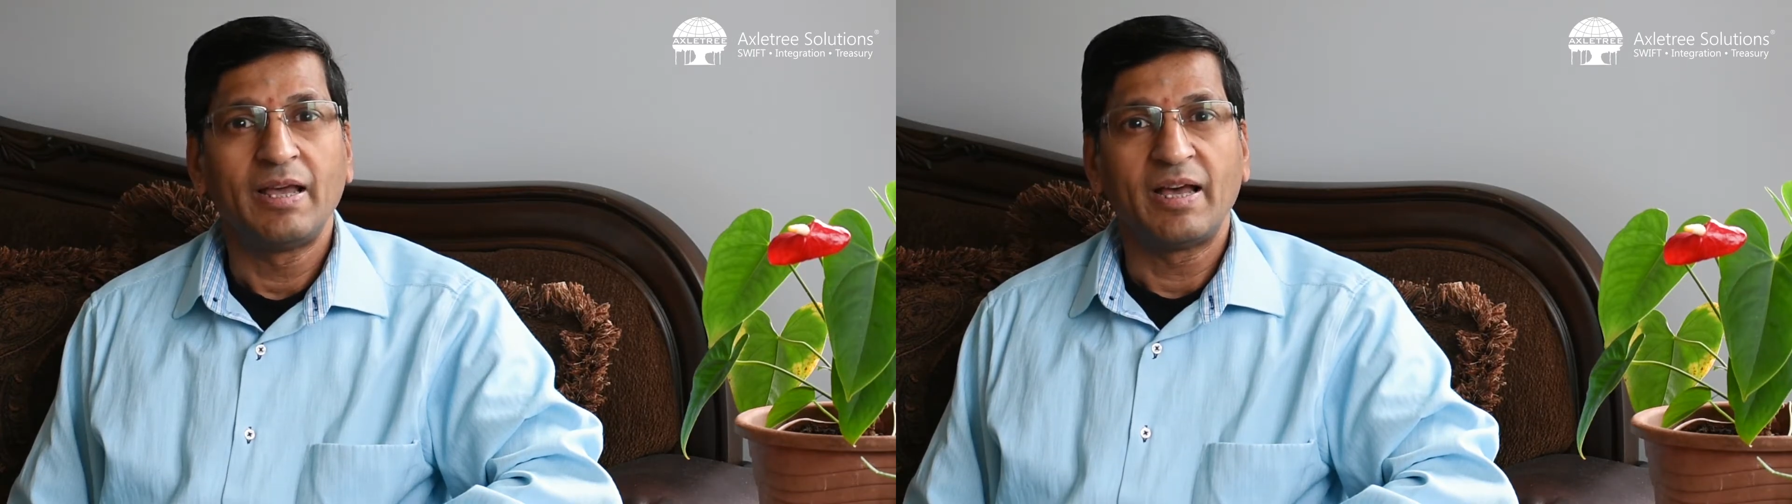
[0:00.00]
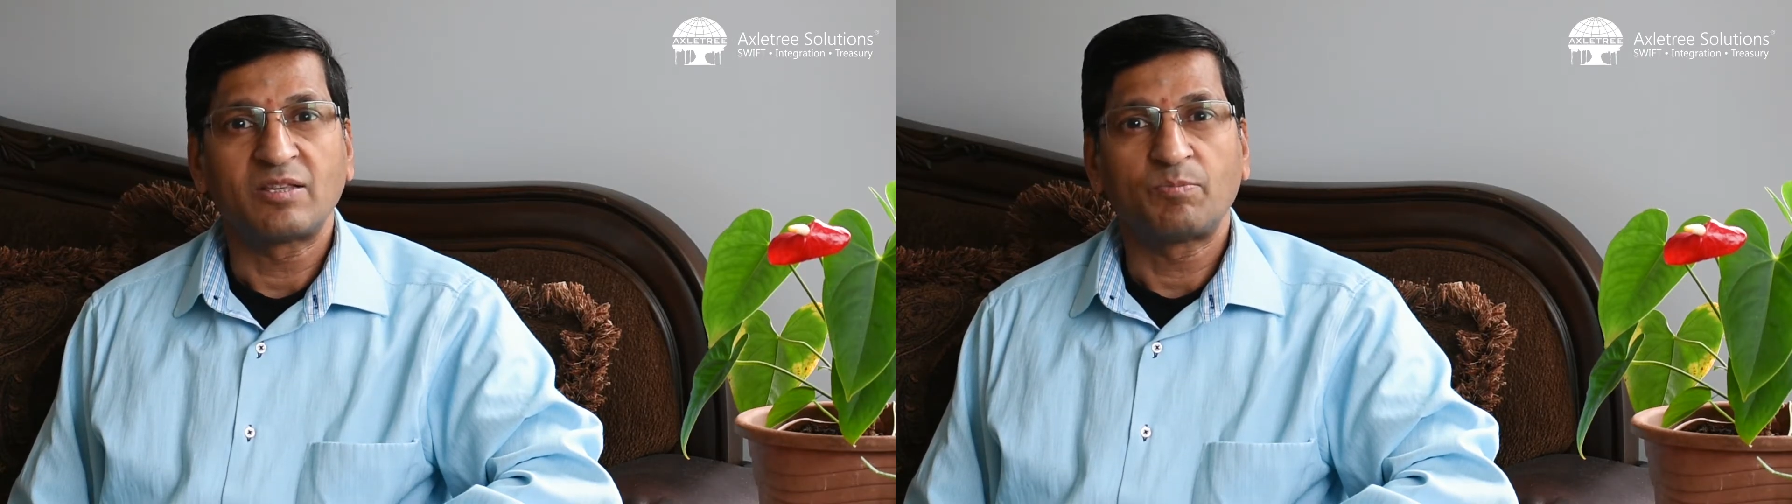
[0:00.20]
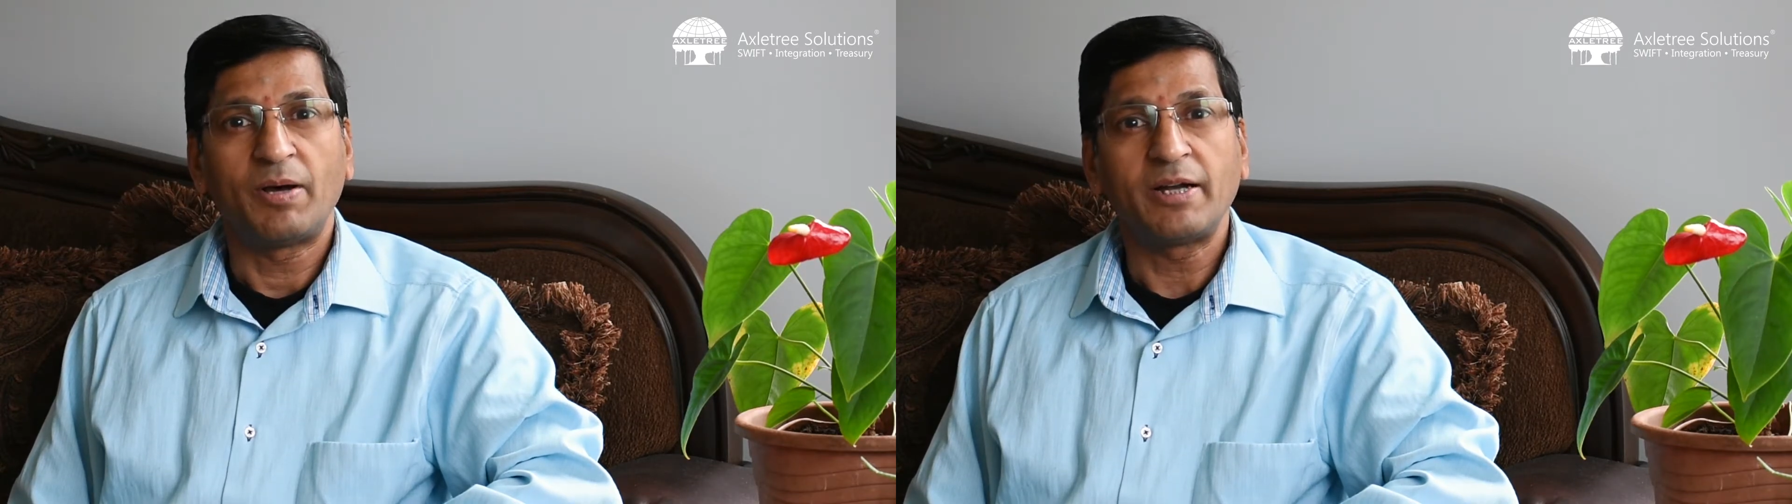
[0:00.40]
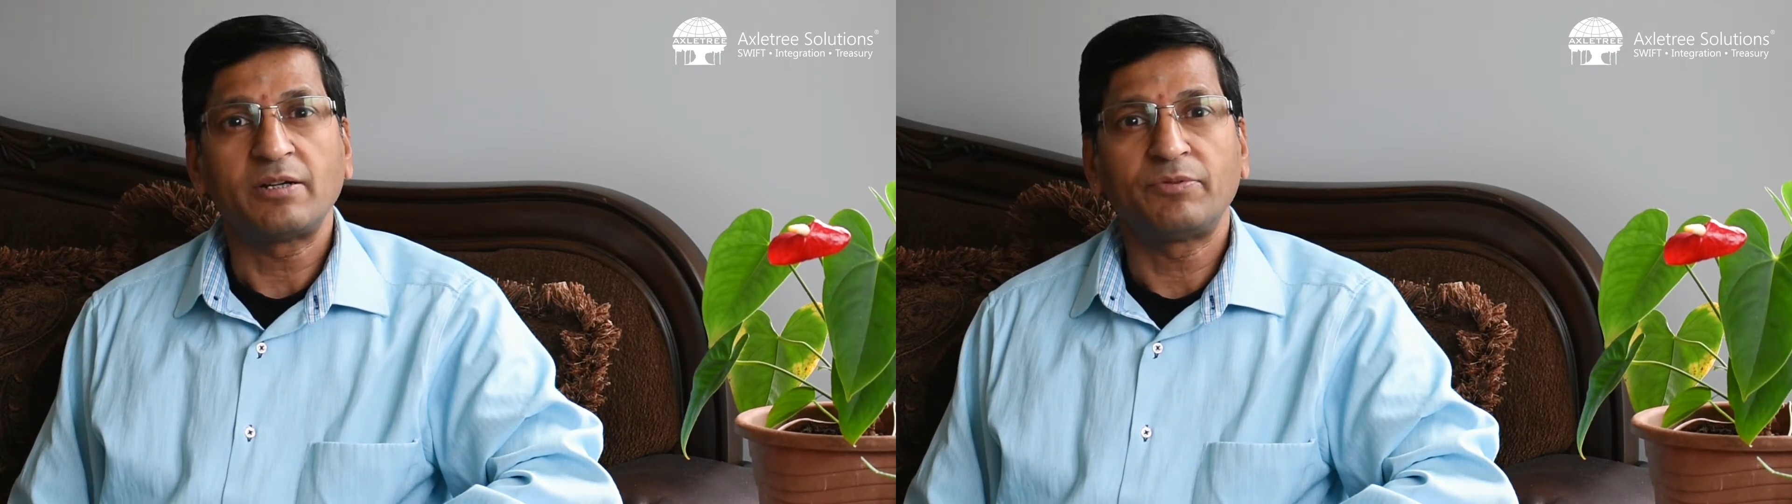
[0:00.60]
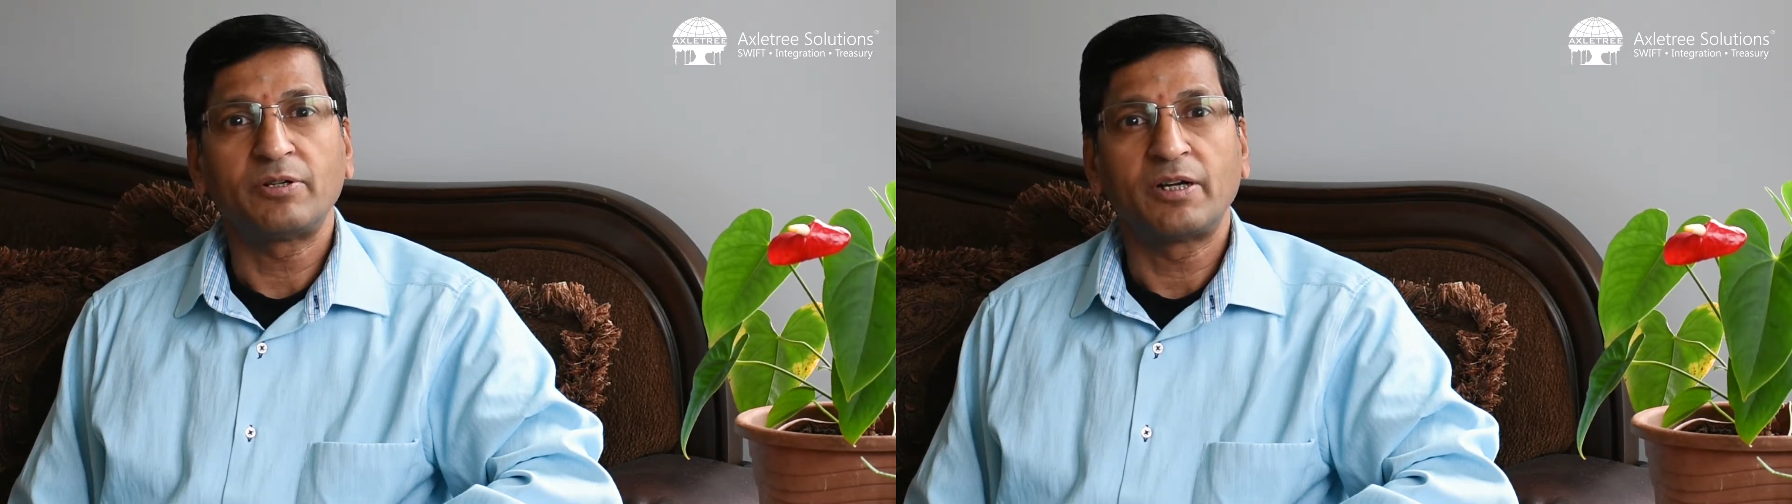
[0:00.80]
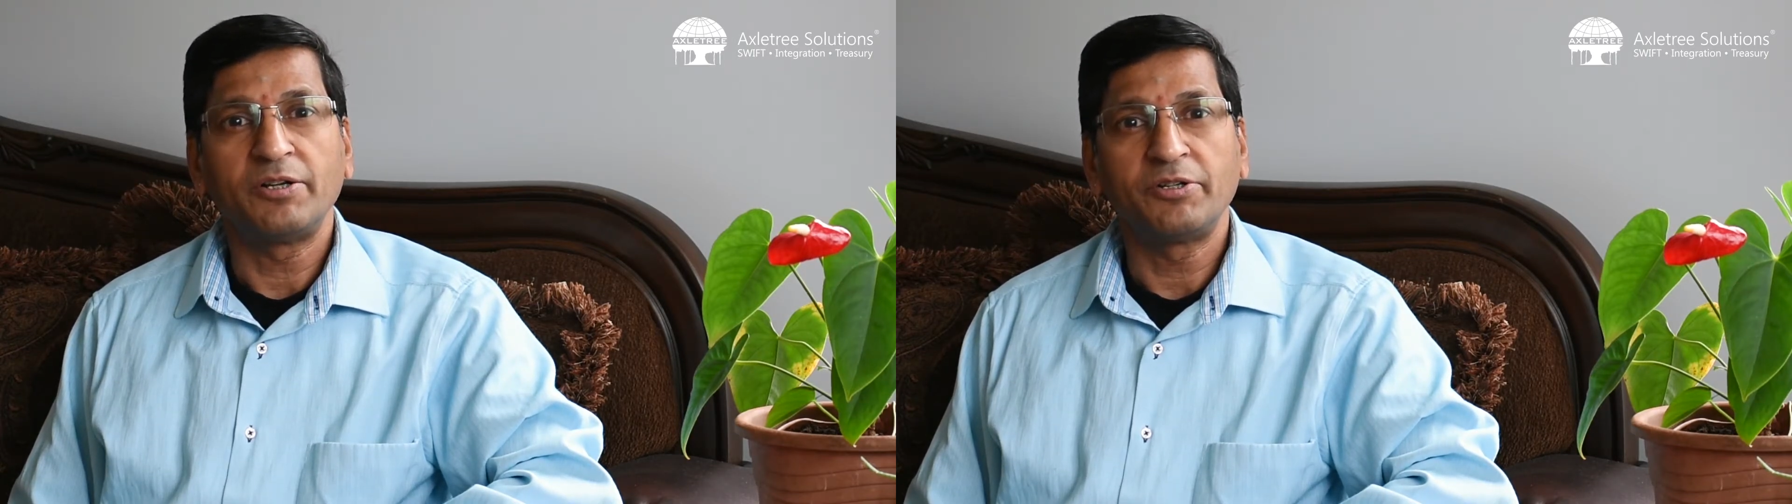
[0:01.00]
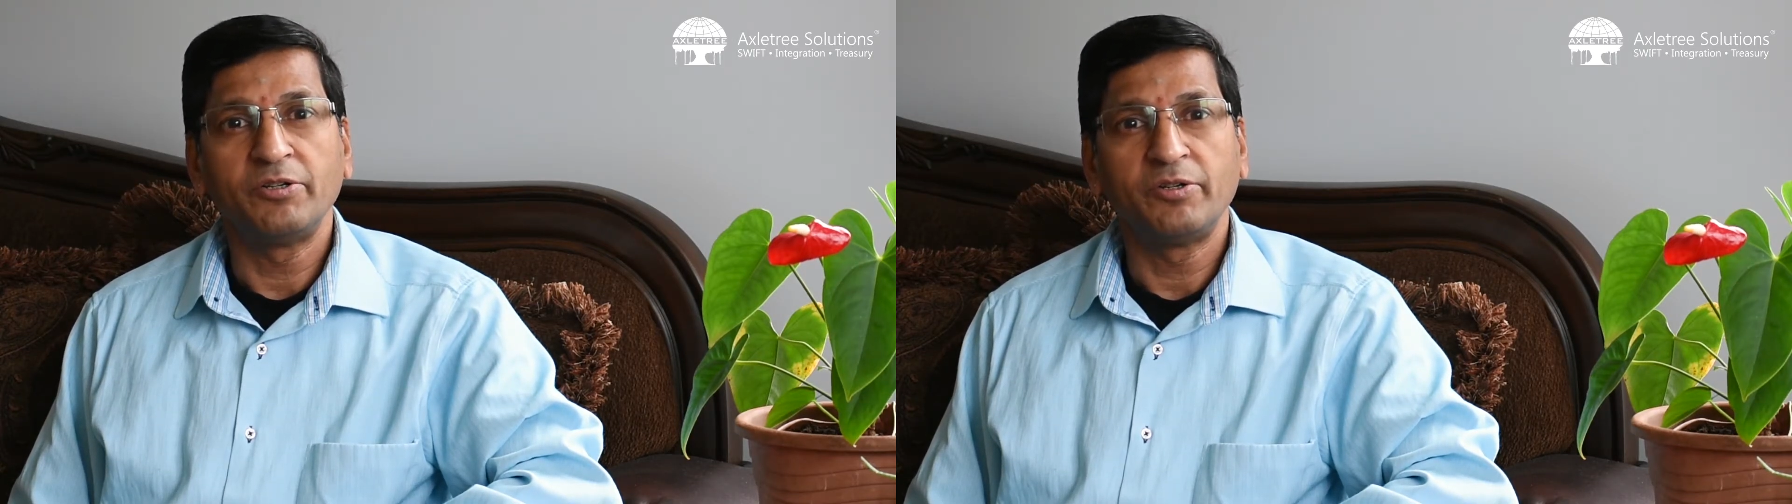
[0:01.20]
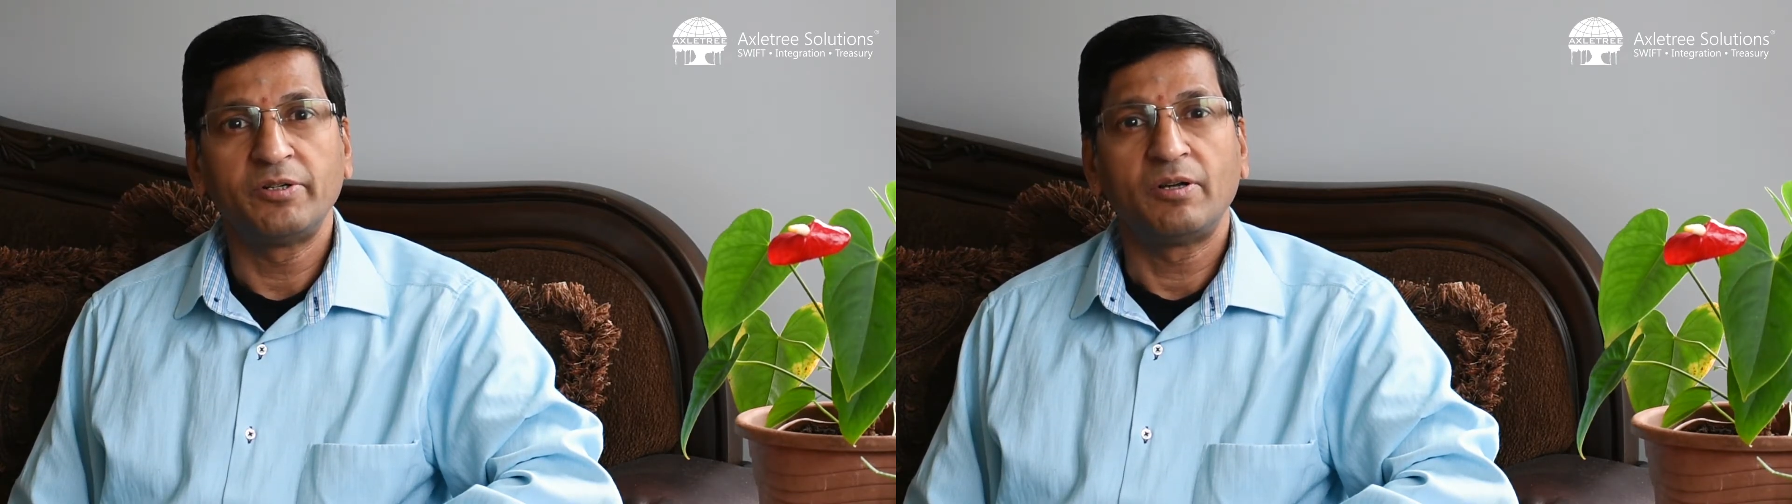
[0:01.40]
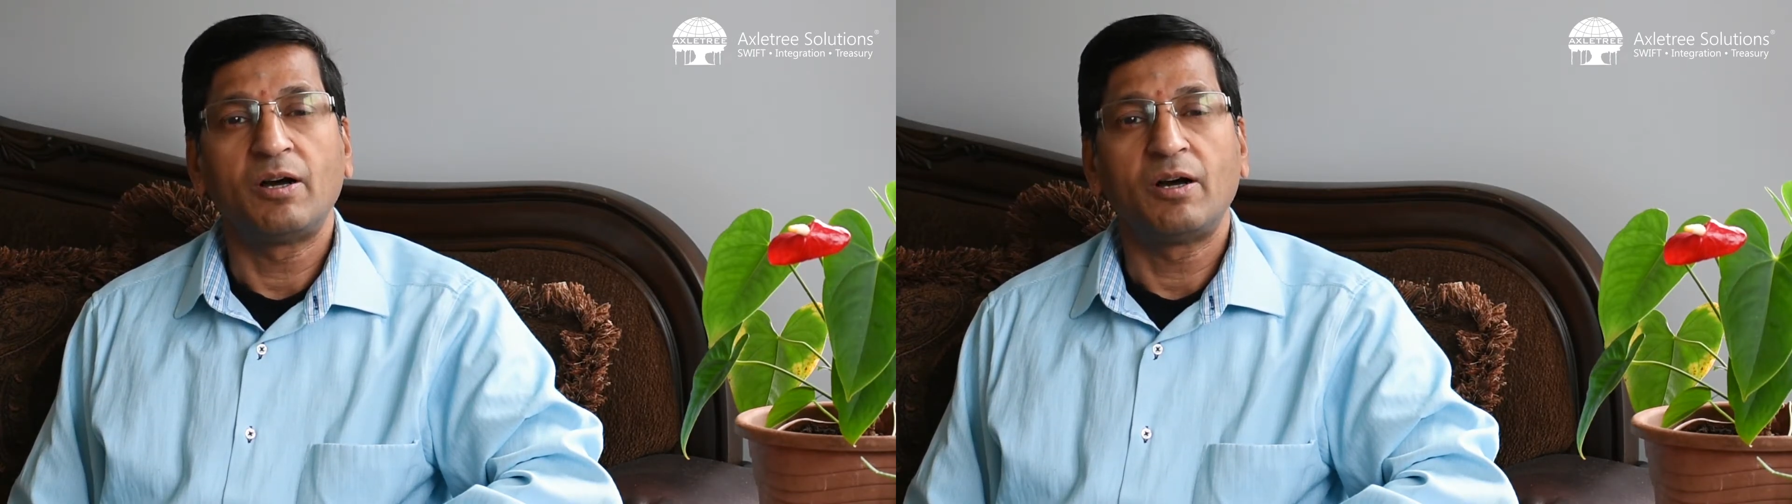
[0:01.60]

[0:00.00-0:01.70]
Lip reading: As part of our continued